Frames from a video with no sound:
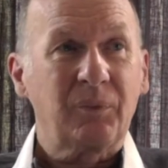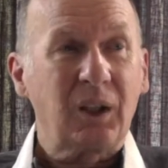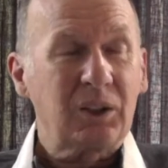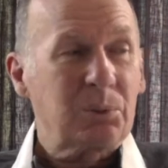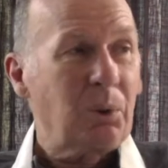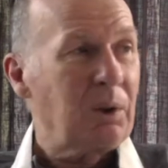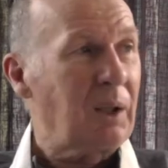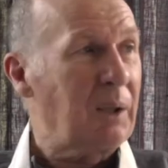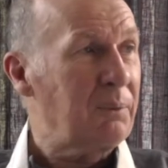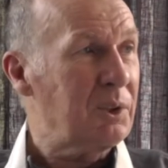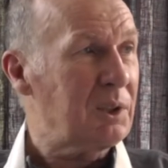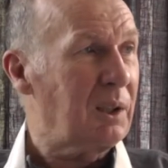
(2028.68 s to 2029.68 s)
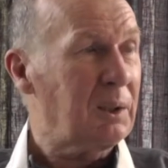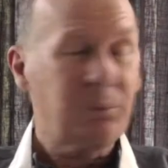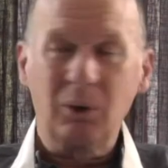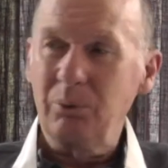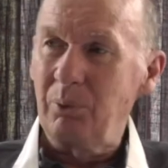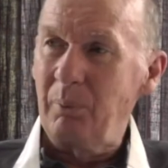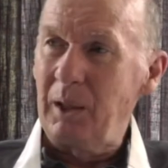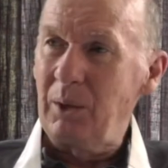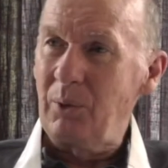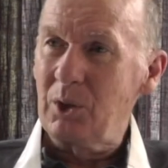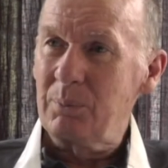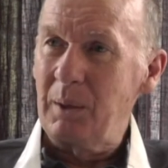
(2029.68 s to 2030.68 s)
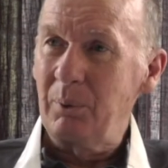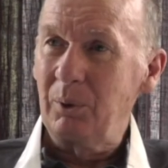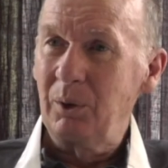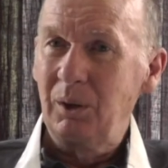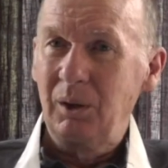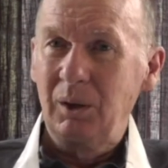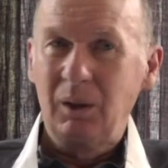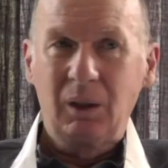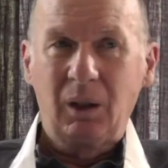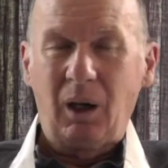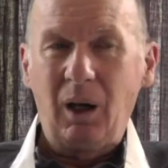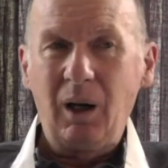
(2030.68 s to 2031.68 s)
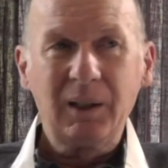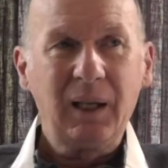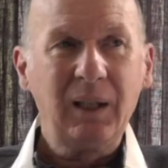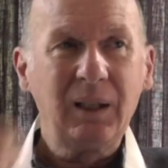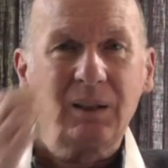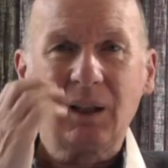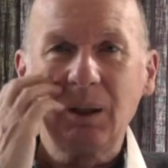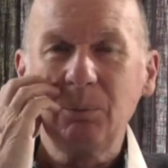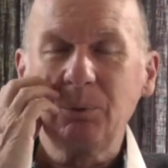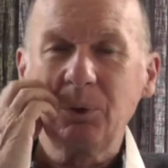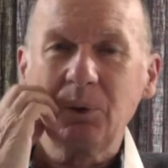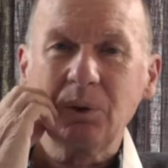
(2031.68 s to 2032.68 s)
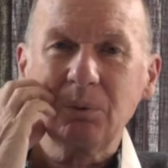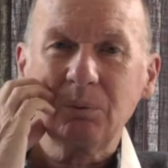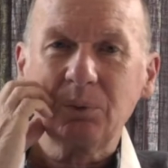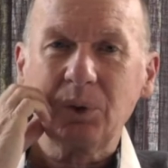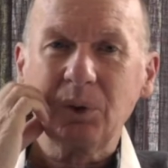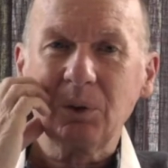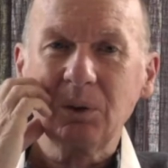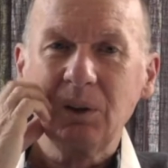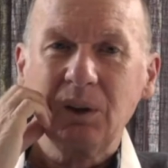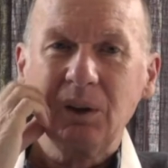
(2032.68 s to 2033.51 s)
That's what life is like for, for many of those people. Hardly any time for, for